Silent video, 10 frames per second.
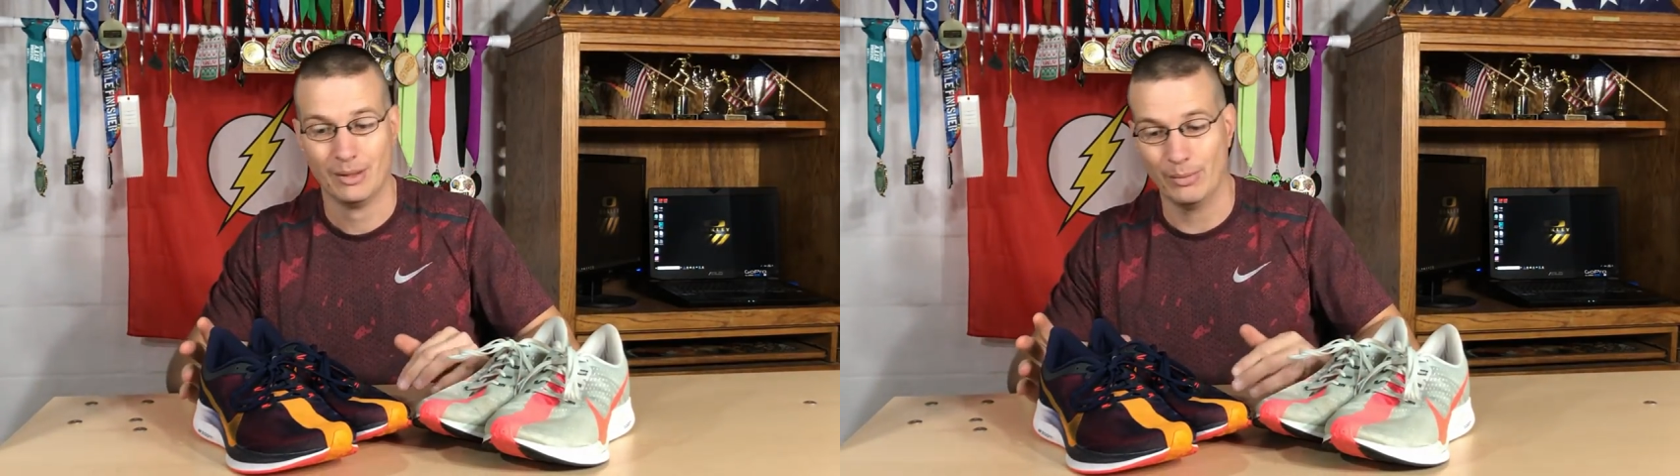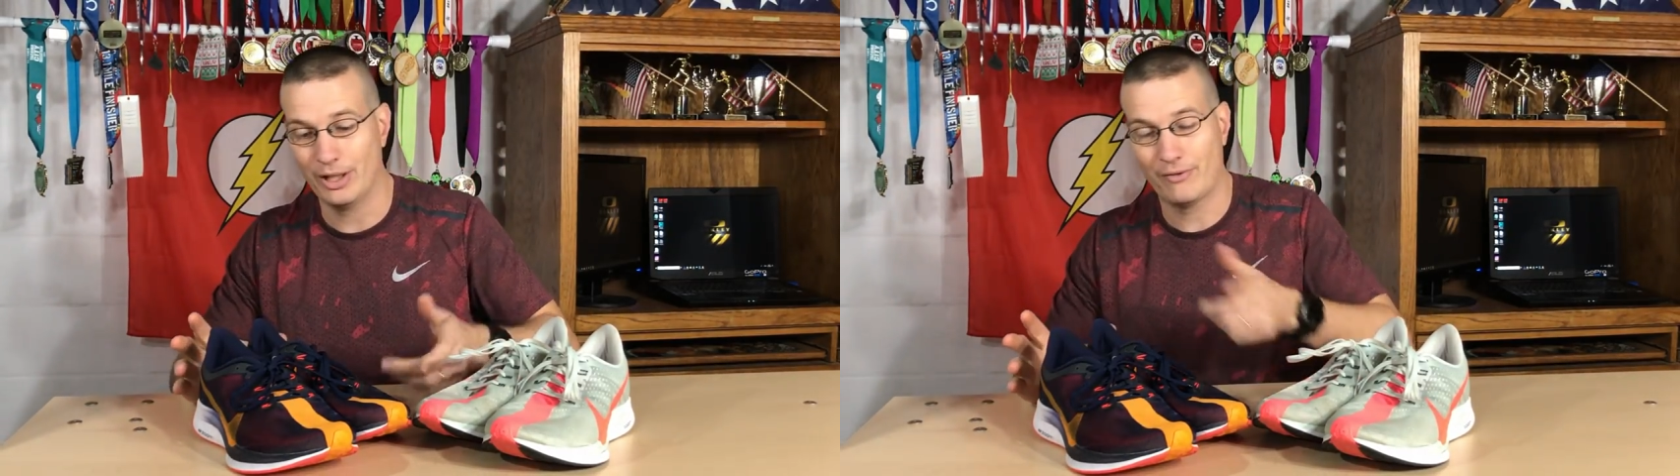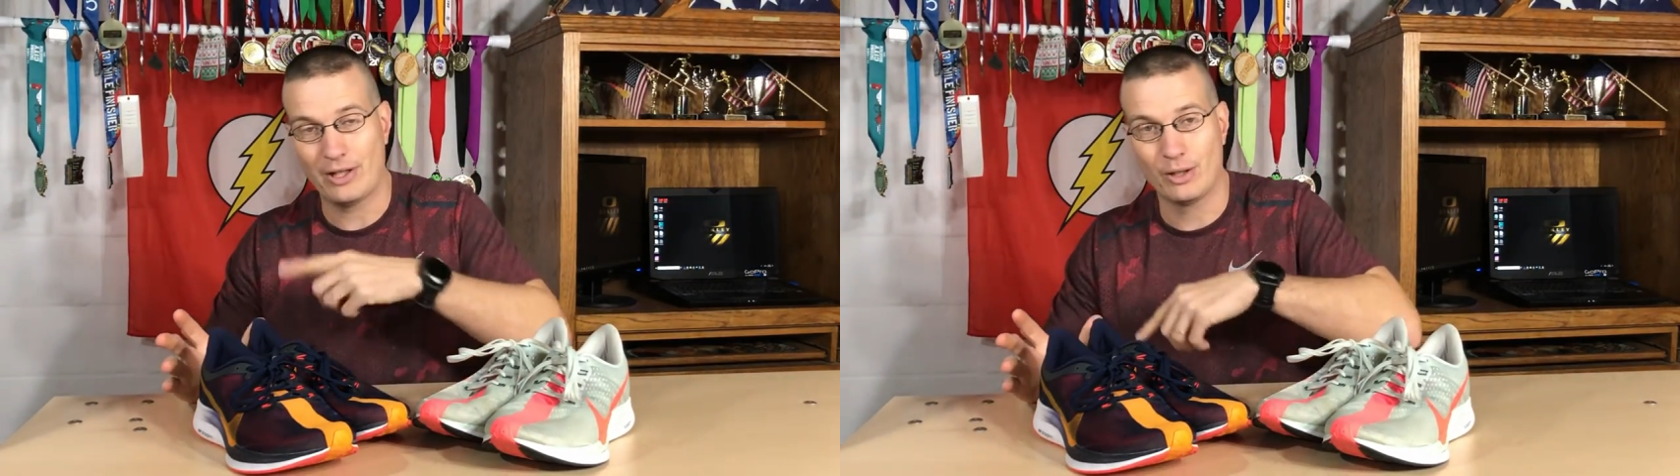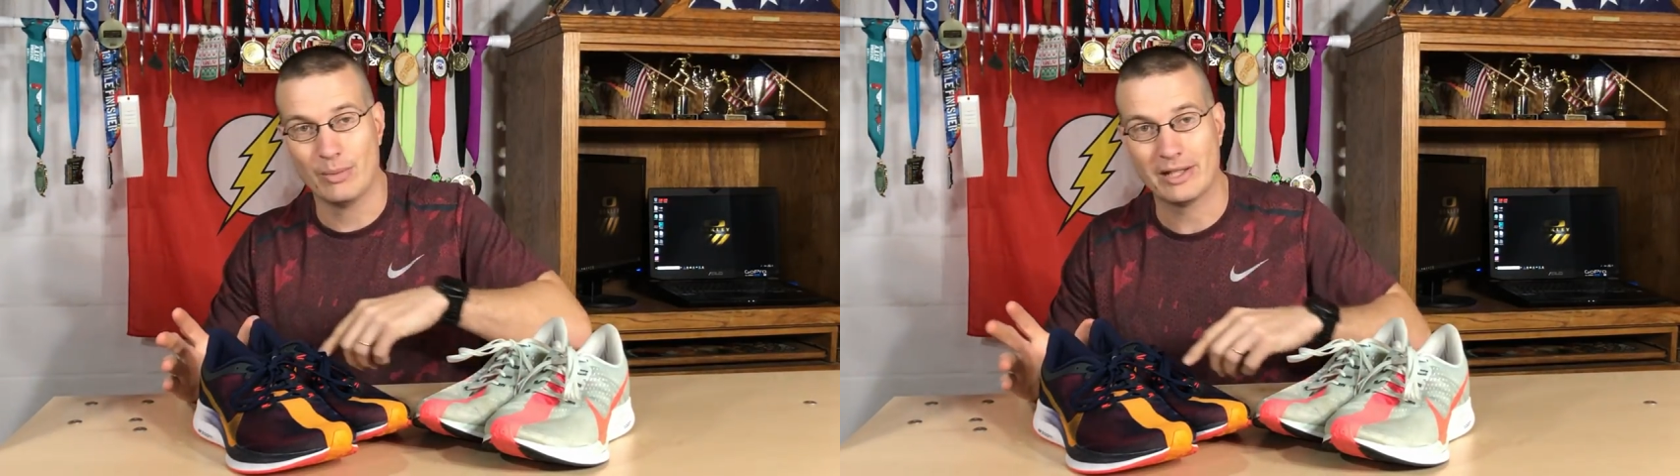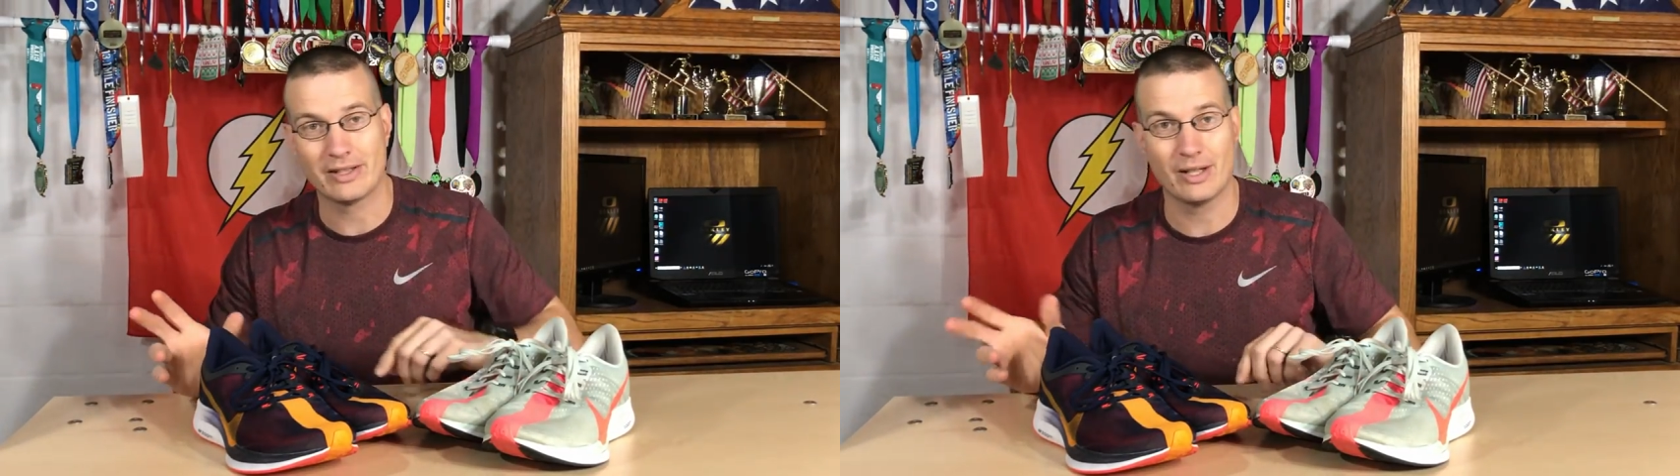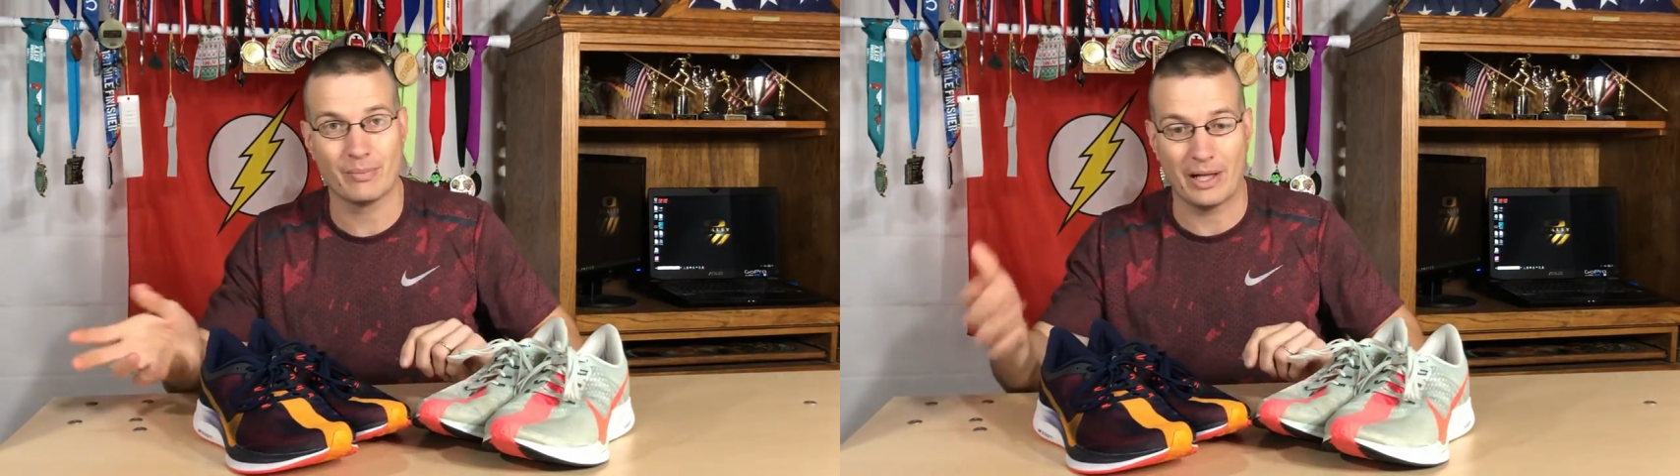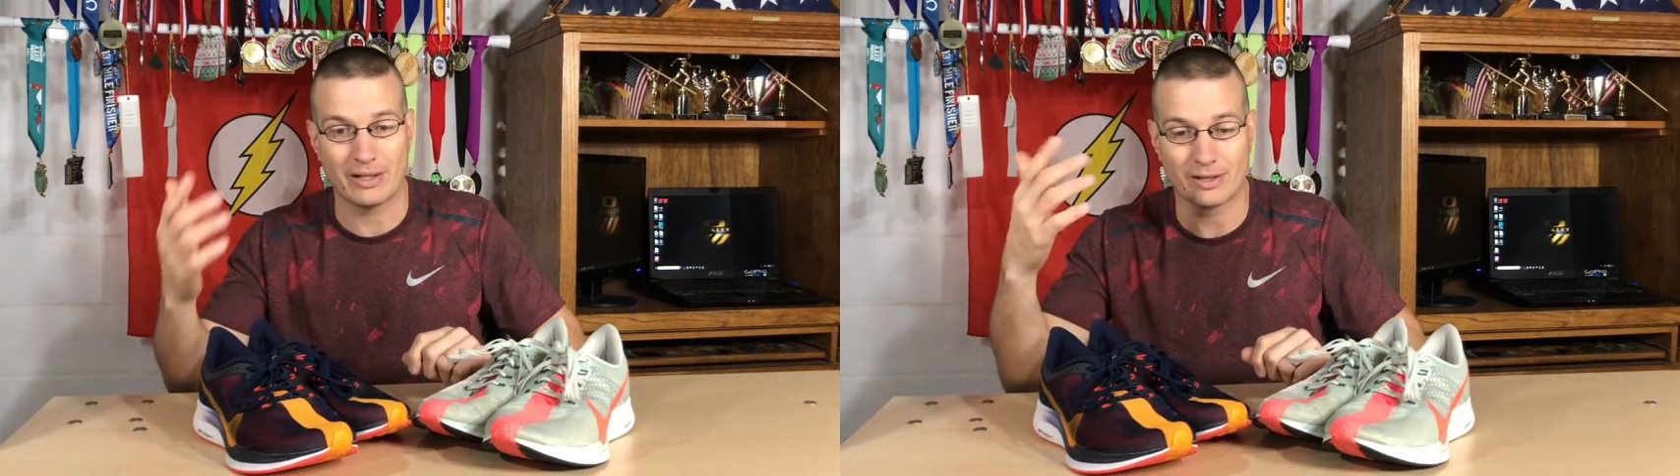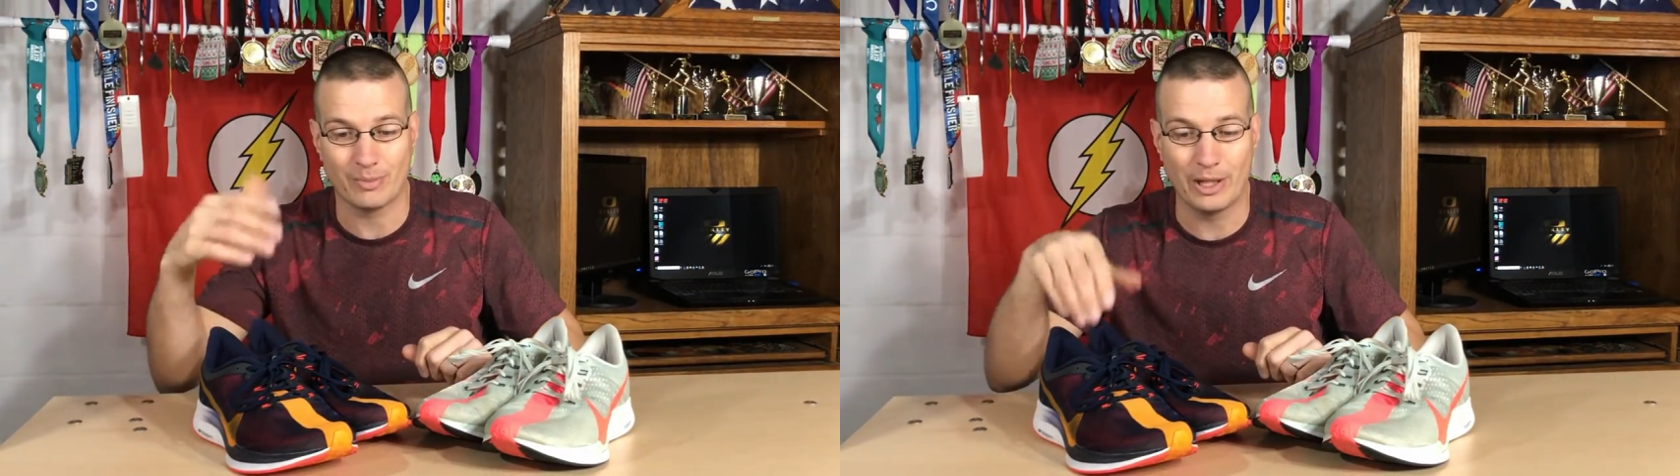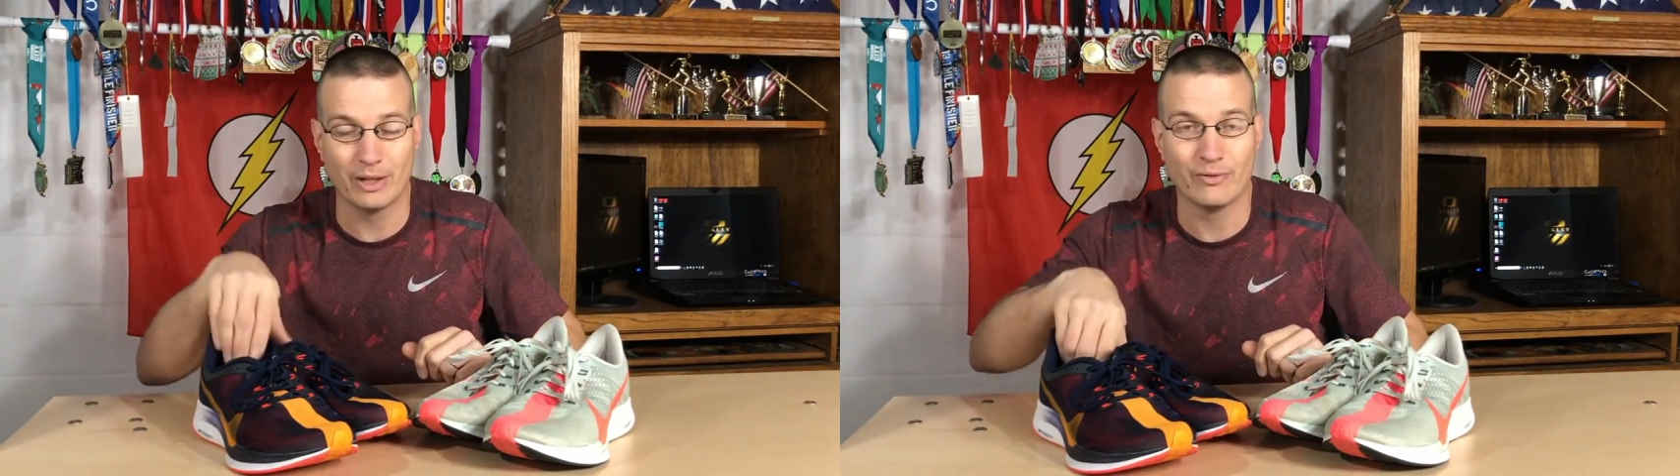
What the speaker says: But if they do mess it up, I just plan